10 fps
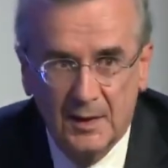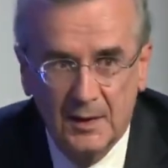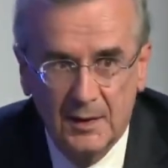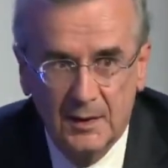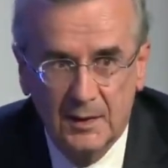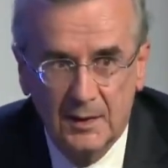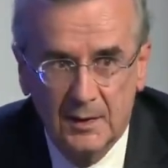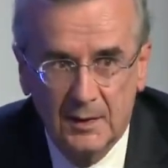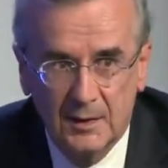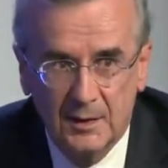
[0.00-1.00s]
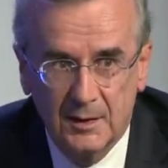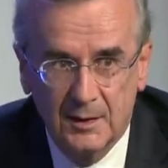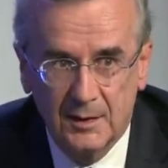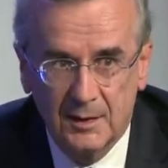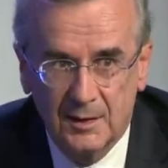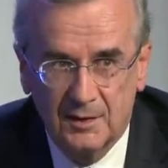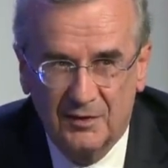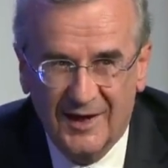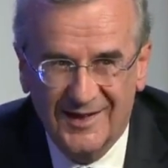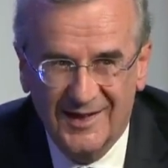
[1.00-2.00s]

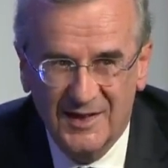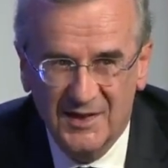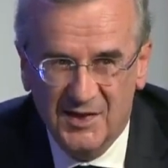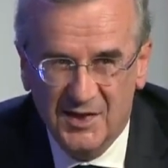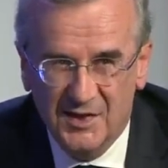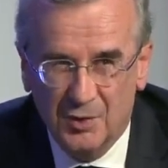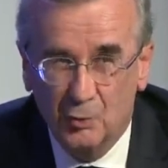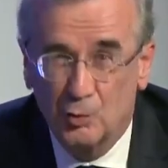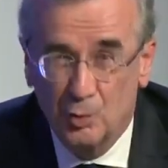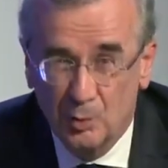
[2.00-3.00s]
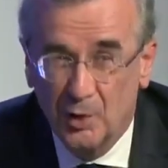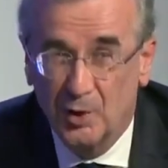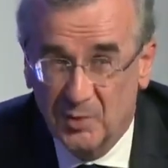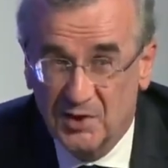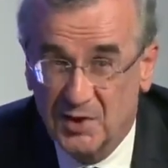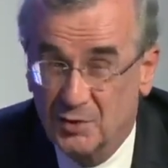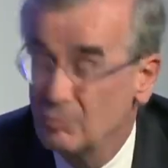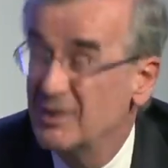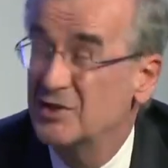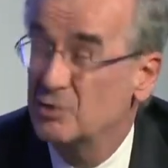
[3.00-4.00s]
If I can insist on 2 purposes
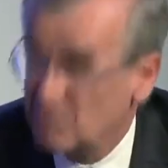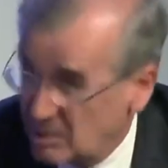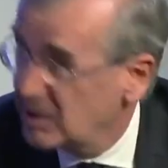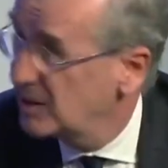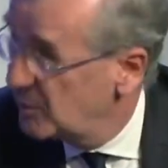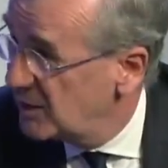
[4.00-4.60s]
we strongly